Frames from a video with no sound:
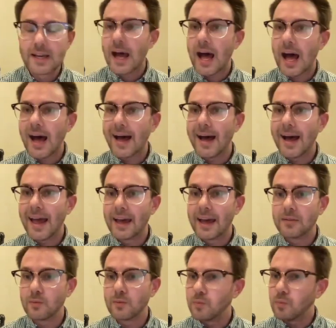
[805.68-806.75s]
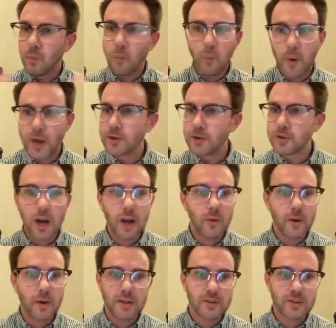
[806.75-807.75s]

And when you talk with